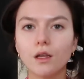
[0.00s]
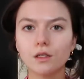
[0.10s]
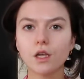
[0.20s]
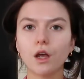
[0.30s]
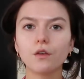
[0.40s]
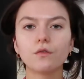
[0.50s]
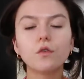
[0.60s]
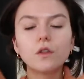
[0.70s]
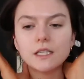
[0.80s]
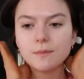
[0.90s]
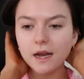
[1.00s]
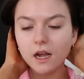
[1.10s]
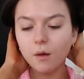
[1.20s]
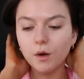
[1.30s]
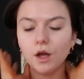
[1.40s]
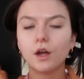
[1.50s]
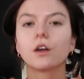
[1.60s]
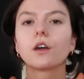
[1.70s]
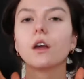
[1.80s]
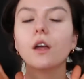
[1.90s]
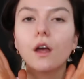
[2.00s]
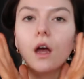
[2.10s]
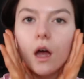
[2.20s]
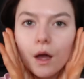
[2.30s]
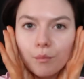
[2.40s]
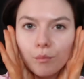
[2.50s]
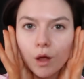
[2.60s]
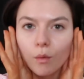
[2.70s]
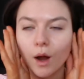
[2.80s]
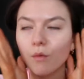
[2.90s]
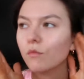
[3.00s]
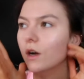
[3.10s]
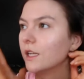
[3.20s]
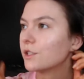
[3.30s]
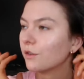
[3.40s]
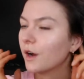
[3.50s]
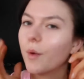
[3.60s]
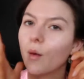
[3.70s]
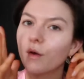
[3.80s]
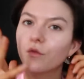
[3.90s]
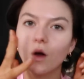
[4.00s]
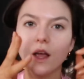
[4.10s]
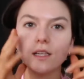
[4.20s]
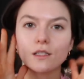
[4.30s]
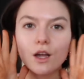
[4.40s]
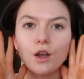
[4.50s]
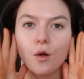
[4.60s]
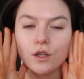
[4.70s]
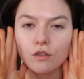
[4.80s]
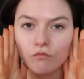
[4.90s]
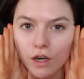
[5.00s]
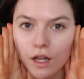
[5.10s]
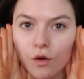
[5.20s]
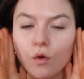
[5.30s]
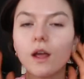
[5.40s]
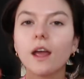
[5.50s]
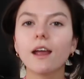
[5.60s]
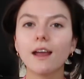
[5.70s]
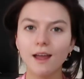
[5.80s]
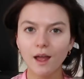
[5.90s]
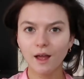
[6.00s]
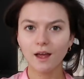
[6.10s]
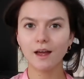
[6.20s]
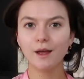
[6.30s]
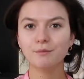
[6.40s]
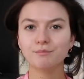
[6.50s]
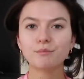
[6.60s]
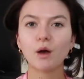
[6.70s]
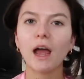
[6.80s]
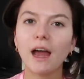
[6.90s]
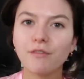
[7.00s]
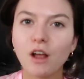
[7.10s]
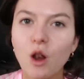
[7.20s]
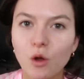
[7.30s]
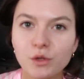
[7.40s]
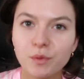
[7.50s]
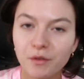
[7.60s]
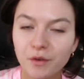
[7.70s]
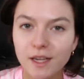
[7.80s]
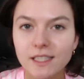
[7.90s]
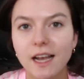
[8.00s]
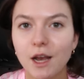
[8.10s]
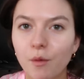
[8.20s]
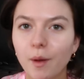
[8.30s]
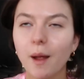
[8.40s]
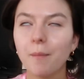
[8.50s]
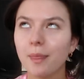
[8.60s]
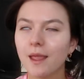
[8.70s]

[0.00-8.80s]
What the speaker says: So for this makeup look, by the way, I'm really sorry about my voice. I know it's really annoying, but I have lost my voice a little bit,